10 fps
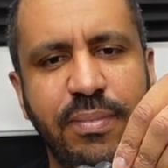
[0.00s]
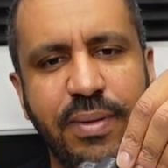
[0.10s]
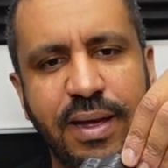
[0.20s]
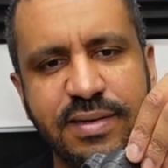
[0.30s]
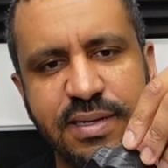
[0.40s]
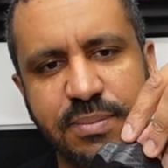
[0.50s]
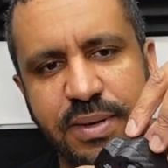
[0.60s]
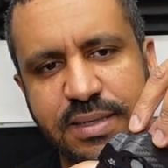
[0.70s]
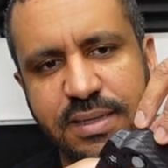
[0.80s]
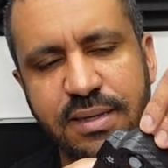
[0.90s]
plastic
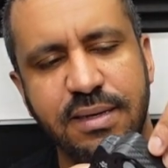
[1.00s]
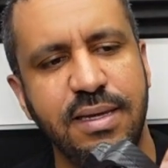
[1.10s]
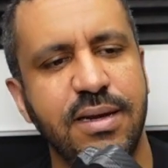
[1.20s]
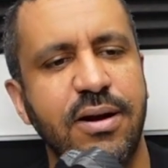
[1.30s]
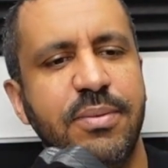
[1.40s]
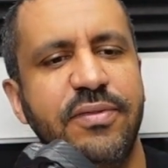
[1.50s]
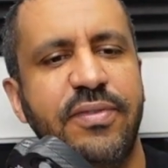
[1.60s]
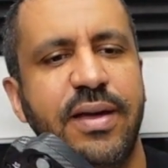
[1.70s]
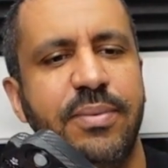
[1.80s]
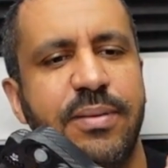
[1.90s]
made to look like carbon
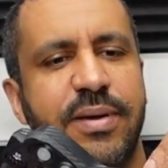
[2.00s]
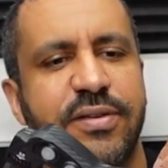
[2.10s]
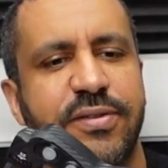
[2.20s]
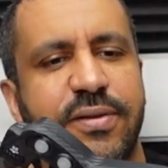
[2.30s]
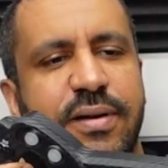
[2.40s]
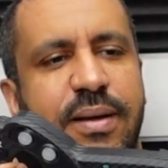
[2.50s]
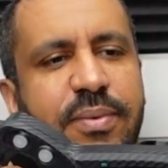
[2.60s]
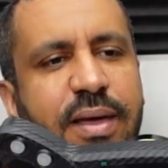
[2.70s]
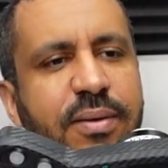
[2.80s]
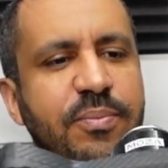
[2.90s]
fiber. I'm not sure.
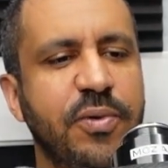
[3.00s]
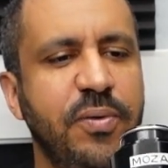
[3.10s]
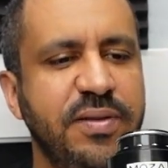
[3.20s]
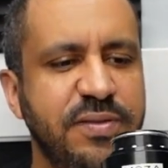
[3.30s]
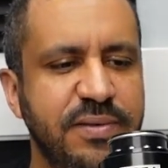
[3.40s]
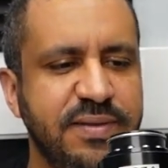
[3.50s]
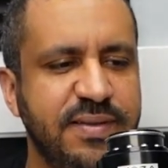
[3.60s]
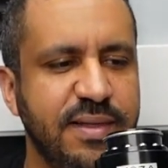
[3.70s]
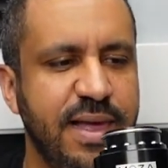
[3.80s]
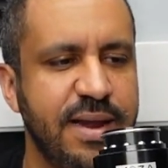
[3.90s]
I'm quite certain it's
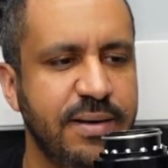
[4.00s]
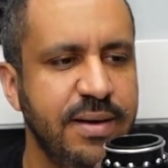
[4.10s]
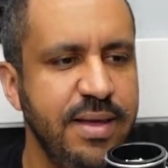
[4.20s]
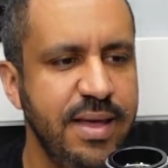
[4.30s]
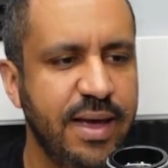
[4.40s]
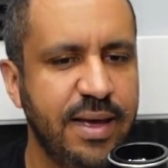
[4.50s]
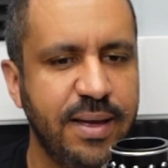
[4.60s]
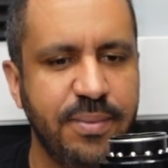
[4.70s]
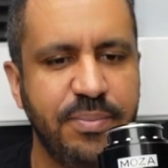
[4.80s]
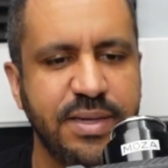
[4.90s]
the latter.
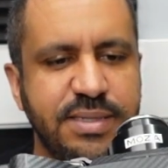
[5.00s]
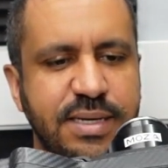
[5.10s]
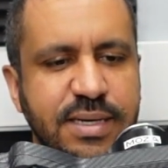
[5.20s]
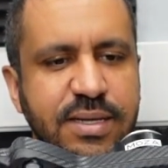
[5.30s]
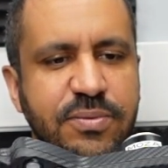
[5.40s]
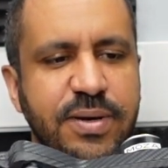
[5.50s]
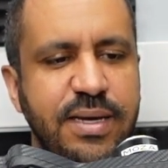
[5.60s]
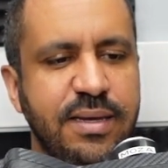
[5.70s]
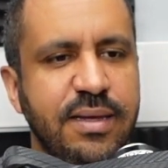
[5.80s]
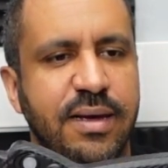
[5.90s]
But either
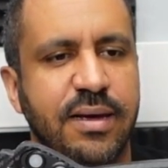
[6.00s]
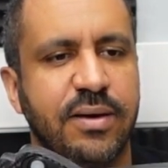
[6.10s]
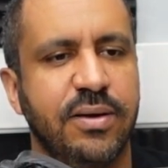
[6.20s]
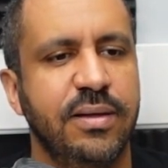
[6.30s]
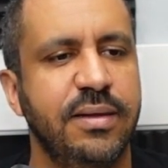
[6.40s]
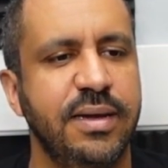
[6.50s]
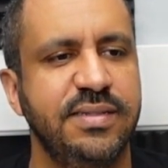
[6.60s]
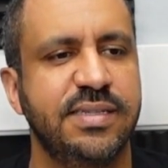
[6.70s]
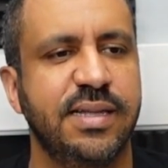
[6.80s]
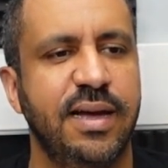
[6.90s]
way,
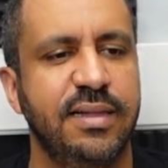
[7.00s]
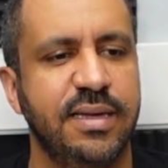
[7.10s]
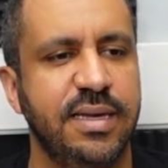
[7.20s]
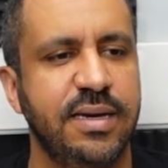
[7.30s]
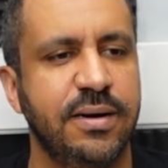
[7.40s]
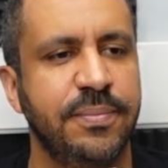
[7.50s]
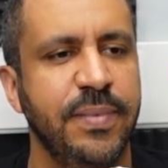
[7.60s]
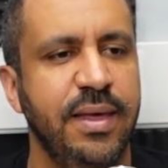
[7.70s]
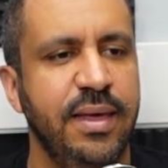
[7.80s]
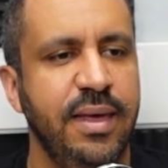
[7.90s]
nice styling here.
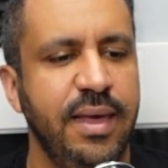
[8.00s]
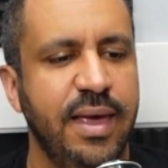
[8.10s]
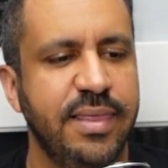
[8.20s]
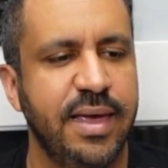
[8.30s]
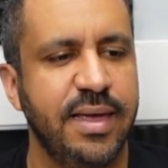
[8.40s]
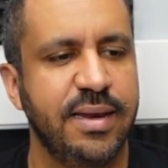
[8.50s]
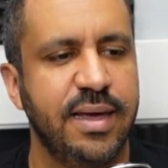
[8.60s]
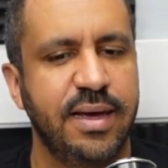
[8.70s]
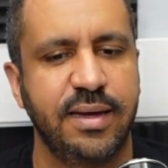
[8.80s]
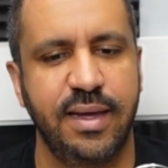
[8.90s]
And then,
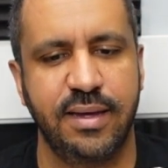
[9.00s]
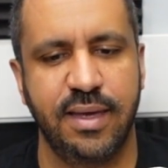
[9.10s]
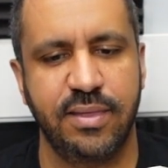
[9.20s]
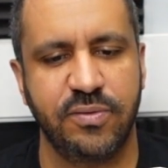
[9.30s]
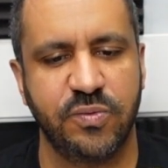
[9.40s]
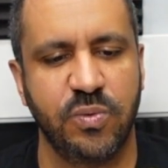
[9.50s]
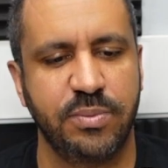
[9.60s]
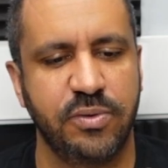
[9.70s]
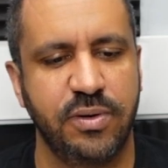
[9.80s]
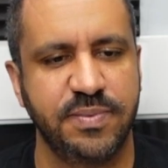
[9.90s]
yeah, again, those
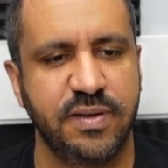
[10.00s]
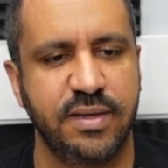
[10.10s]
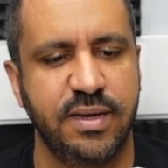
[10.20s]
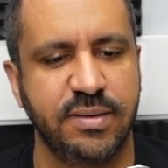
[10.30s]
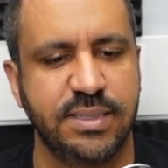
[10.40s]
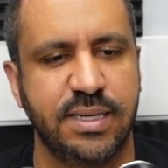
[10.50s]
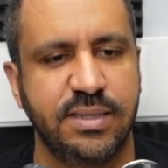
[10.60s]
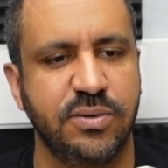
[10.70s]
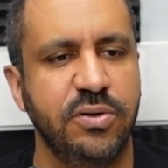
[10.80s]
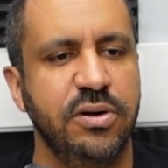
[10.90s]
rubber grips on the
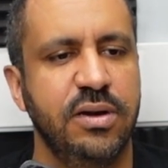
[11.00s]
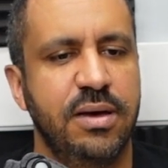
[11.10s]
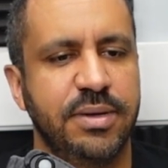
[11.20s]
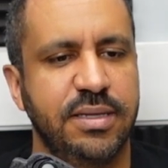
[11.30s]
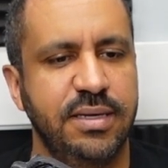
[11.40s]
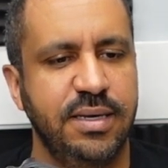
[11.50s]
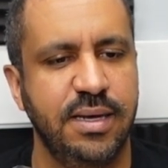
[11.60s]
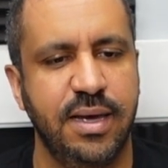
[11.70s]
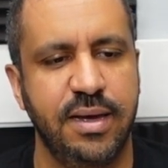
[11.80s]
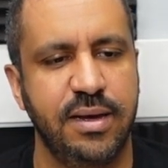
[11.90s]
outside. So ergonomically,